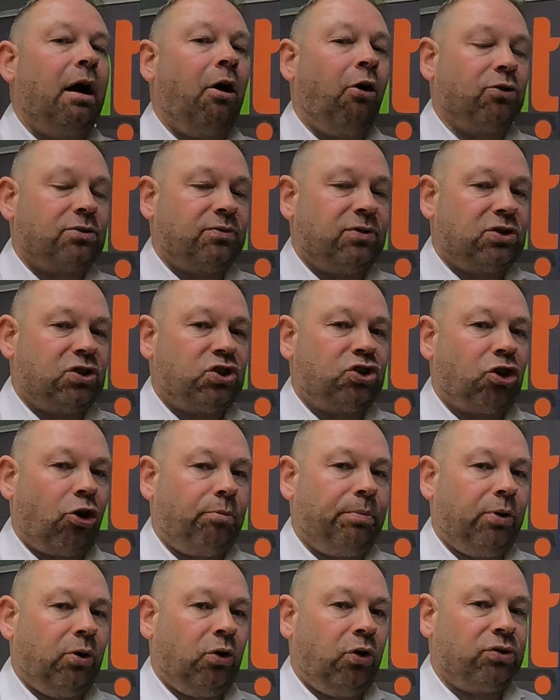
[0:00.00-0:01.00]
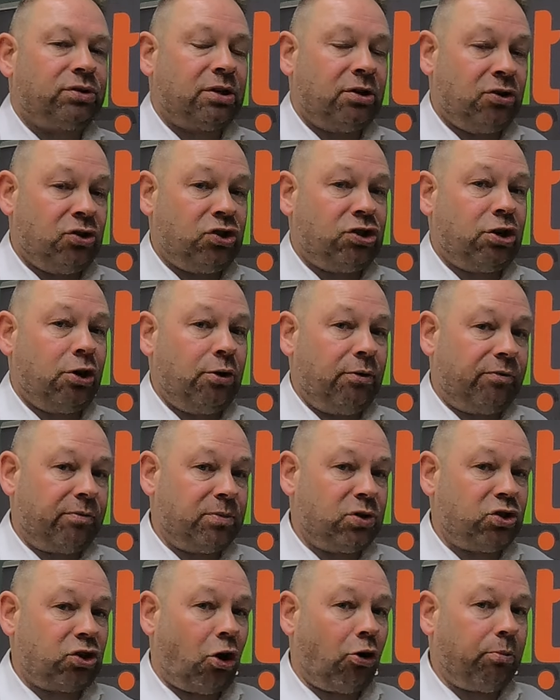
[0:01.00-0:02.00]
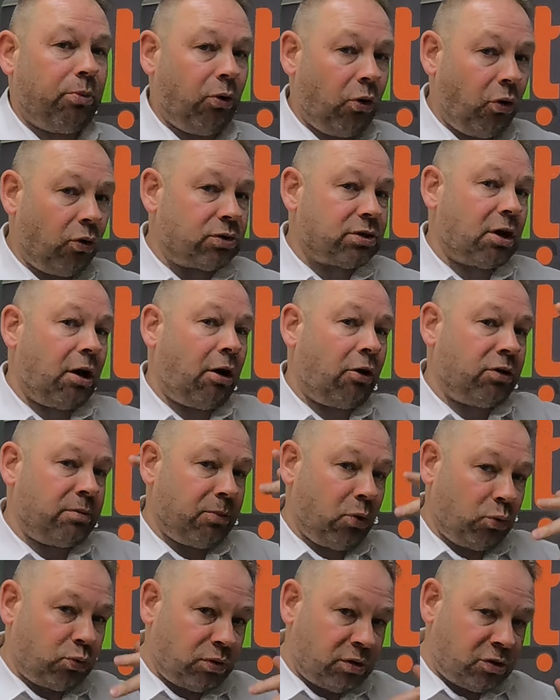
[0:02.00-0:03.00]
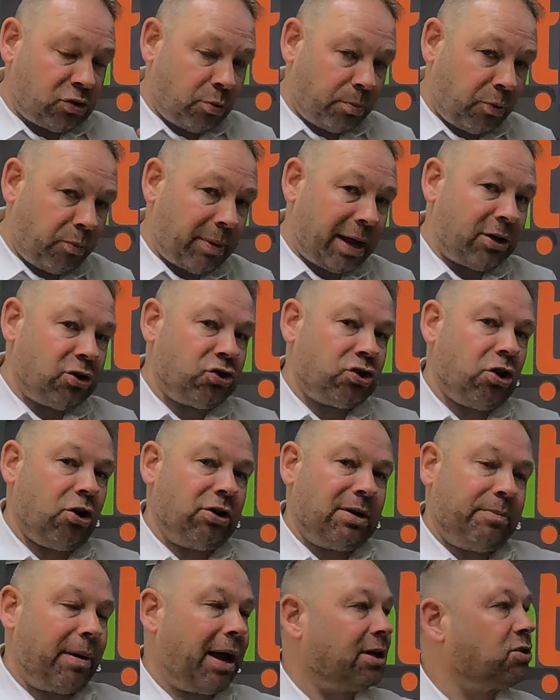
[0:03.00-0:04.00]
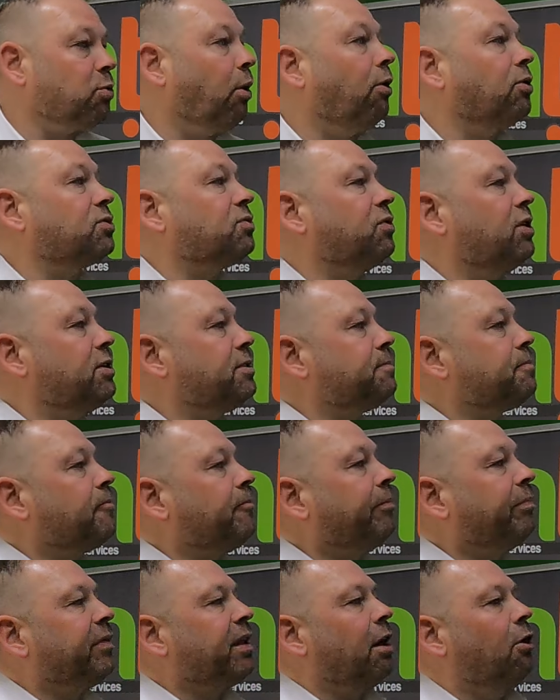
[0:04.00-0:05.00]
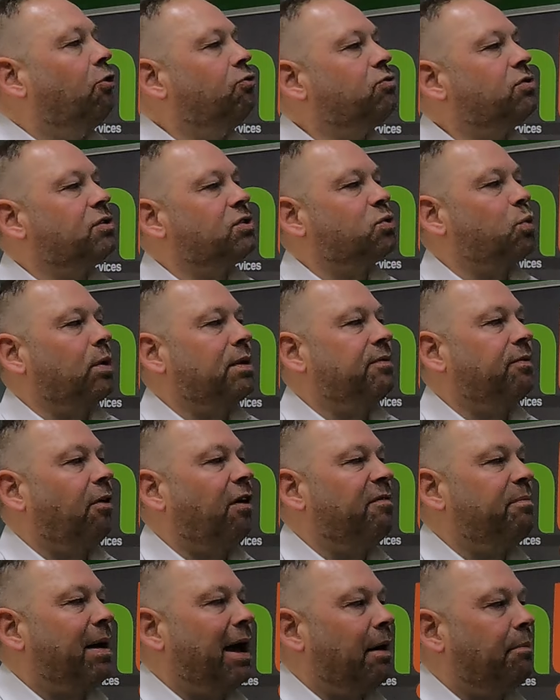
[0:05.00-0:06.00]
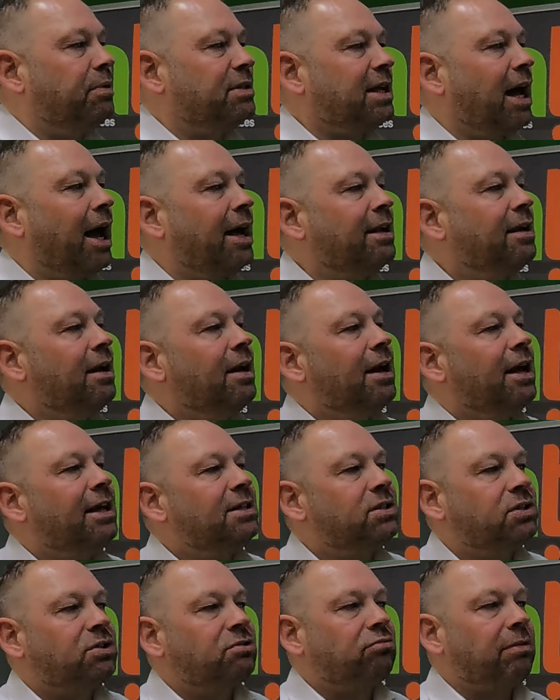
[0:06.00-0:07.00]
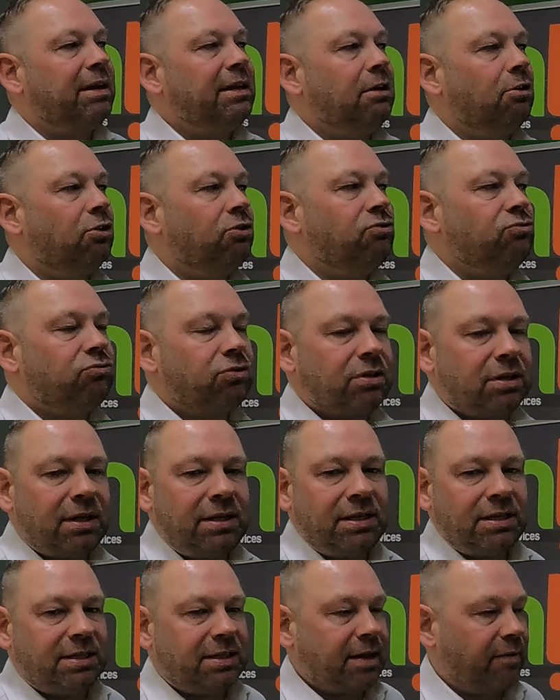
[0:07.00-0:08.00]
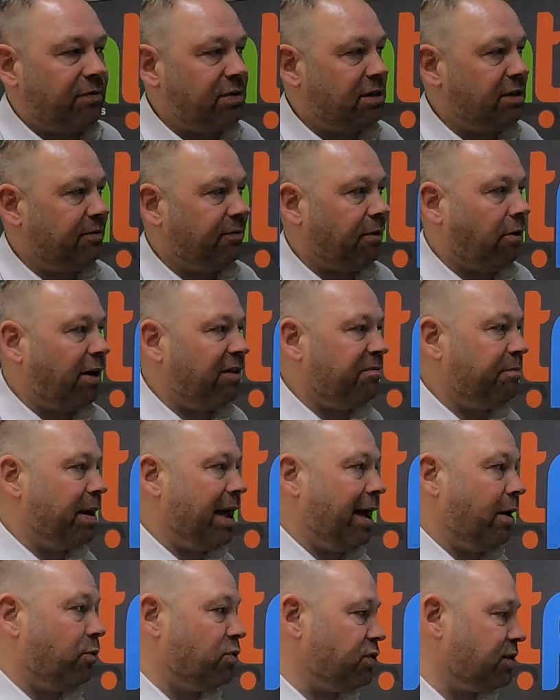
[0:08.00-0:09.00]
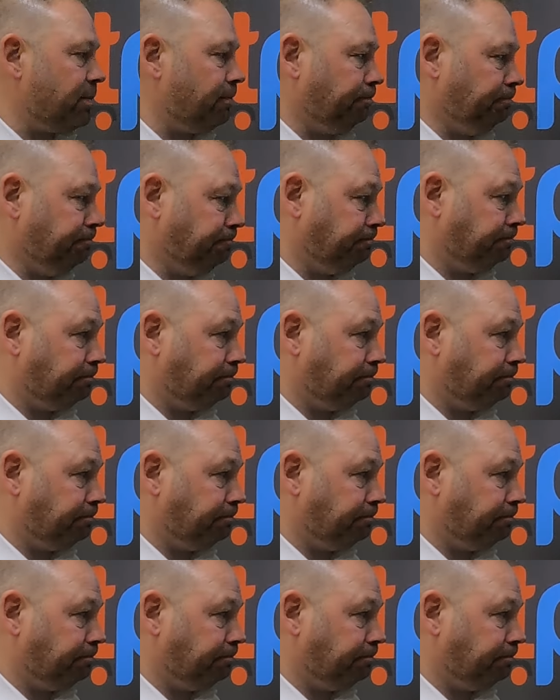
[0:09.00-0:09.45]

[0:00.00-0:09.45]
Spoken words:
Oxford to Stockport and 2 from Stockport on the double man journey back to Oxford. £125 per day is £375.